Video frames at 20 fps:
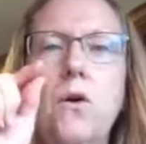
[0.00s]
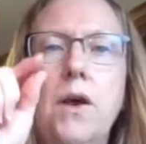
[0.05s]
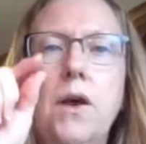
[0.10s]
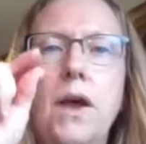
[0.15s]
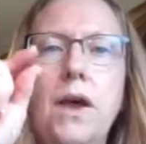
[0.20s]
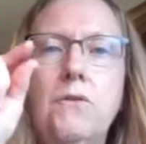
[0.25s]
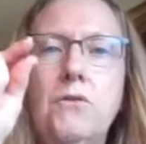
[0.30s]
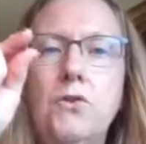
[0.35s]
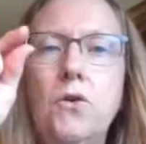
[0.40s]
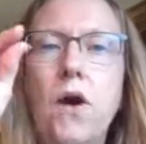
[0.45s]

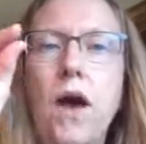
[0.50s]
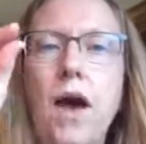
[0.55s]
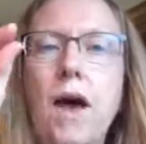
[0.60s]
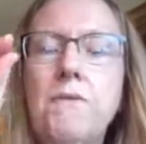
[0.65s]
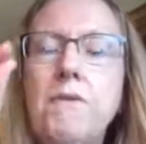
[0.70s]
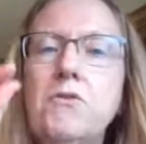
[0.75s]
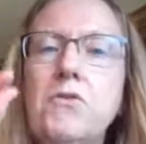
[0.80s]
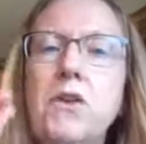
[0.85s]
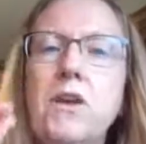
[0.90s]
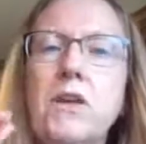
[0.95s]
okay, if you don't
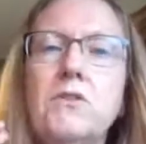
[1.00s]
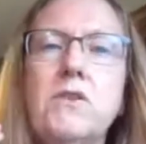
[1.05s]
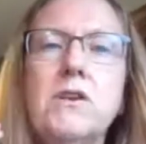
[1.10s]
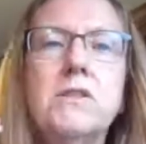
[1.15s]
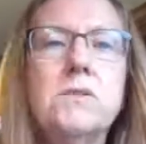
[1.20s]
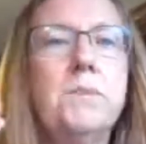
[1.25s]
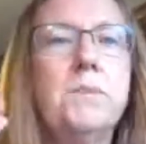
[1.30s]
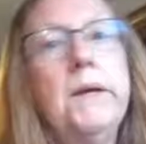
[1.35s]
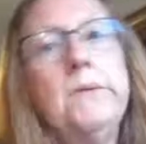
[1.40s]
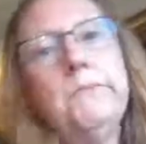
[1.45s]
have everything in the
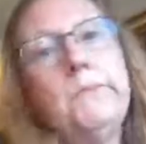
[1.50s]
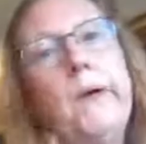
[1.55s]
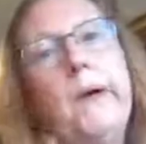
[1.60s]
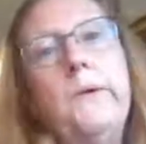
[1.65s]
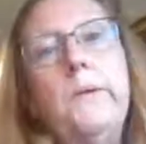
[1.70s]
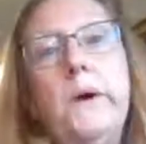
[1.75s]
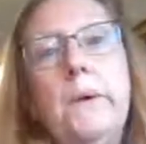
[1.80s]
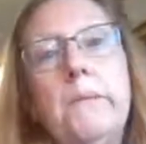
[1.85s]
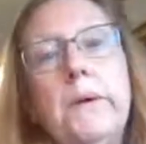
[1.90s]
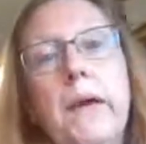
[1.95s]
recipe,
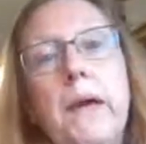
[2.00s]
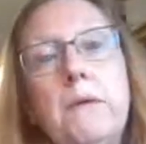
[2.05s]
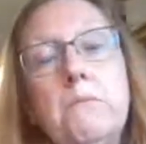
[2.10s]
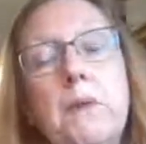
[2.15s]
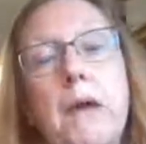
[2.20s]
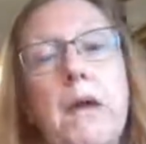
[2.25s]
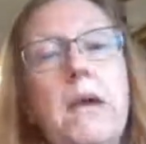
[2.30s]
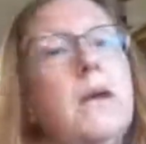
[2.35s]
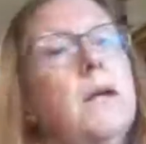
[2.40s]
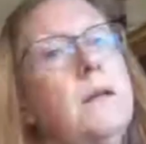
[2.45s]
well, can't
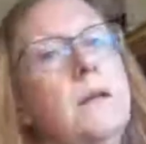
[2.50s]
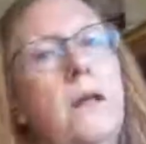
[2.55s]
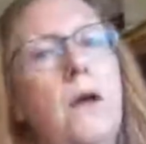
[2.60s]
make it.